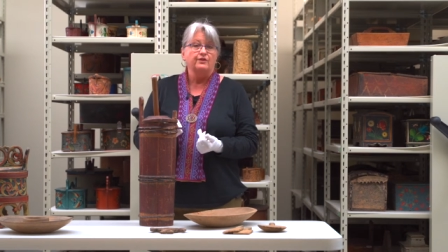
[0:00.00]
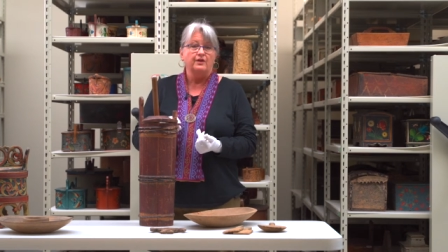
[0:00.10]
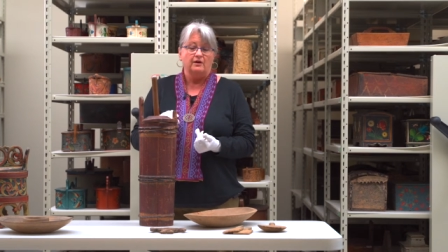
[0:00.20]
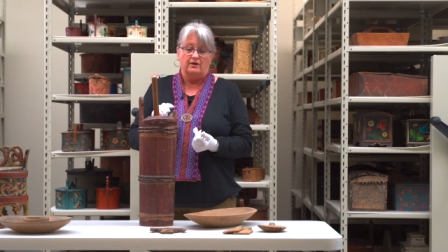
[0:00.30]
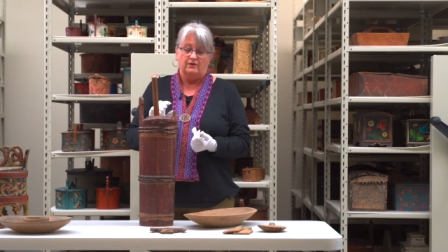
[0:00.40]

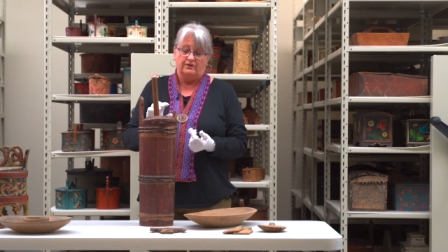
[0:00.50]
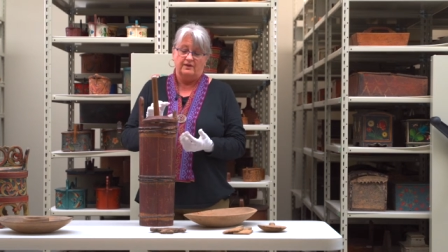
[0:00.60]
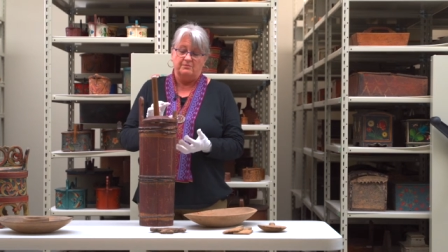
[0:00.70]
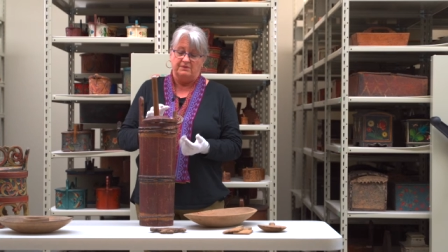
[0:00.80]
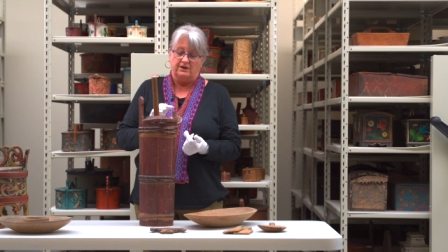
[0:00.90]

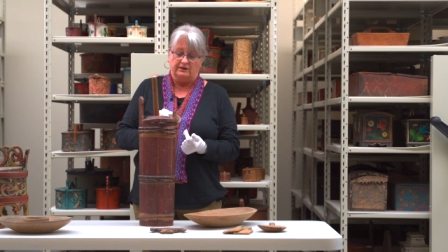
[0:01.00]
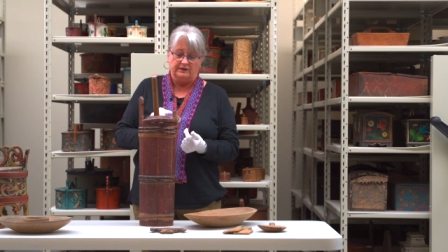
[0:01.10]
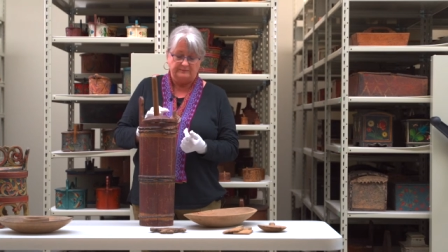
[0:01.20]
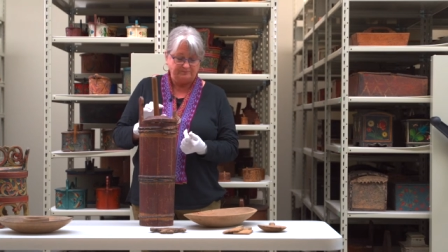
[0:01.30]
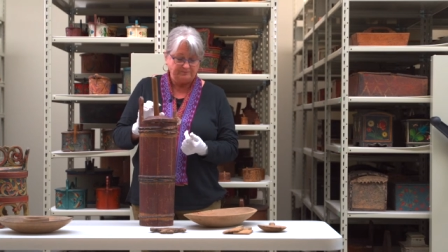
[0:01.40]
the
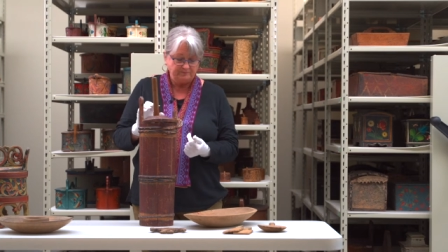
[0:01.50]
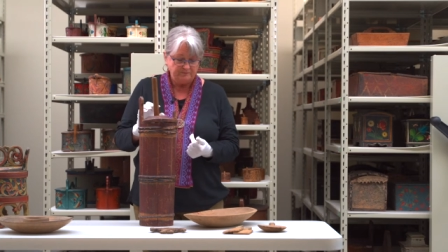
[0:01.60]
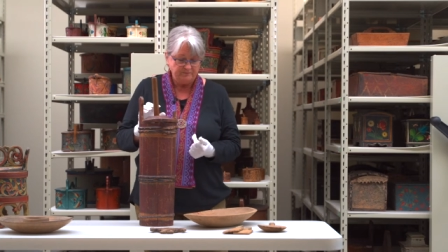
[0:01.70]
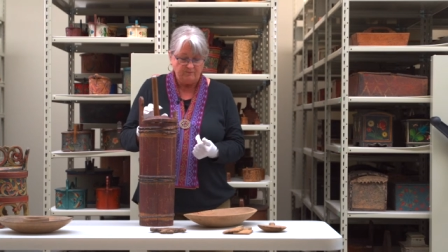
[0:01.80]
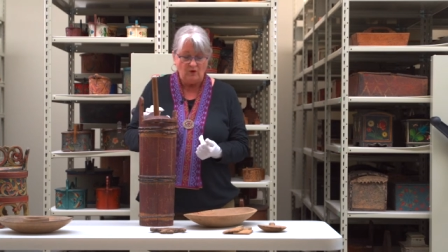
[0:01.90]
milk
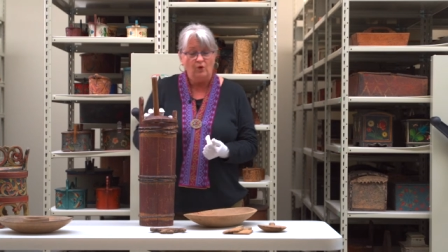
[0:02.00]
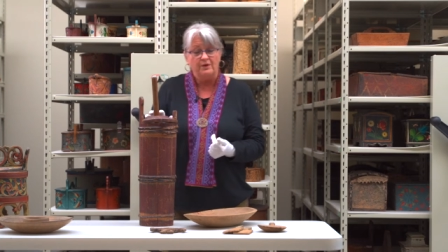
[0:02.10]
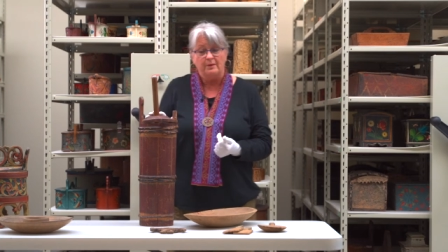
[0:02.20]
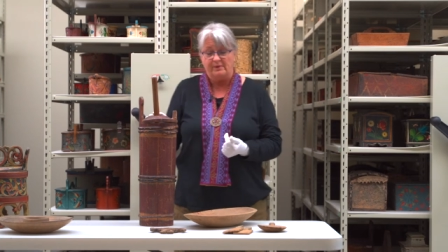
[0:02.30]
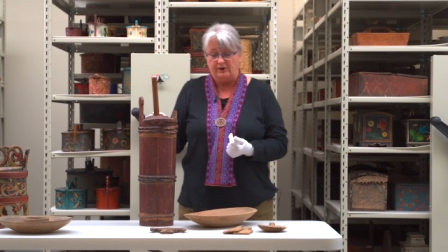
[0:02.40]
or
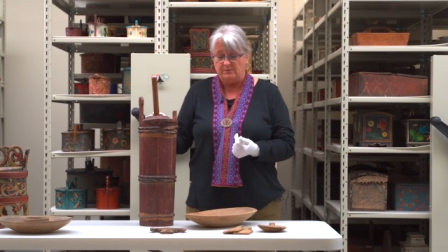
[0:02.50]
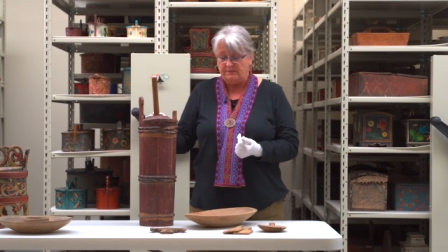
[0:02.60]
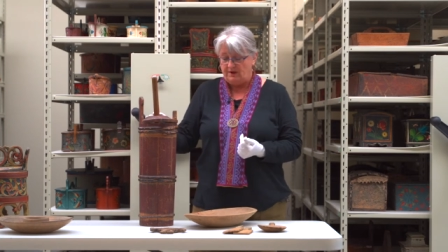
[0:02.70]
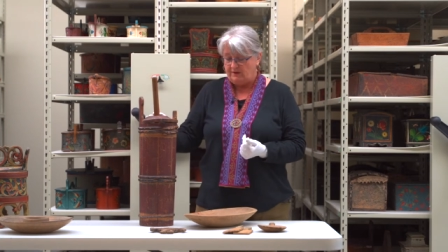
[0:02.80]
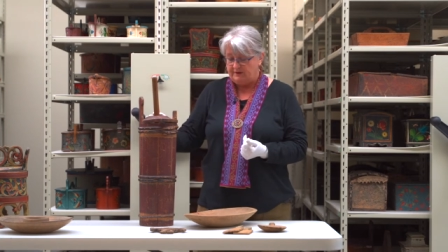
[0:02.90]
the
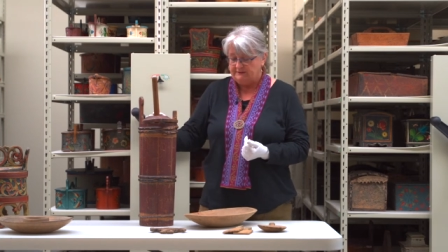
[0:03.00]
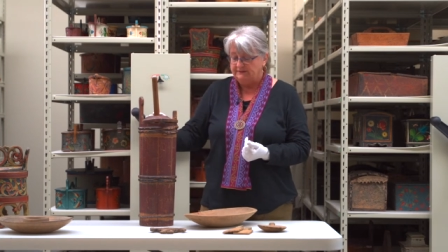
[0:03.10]
buttermilk.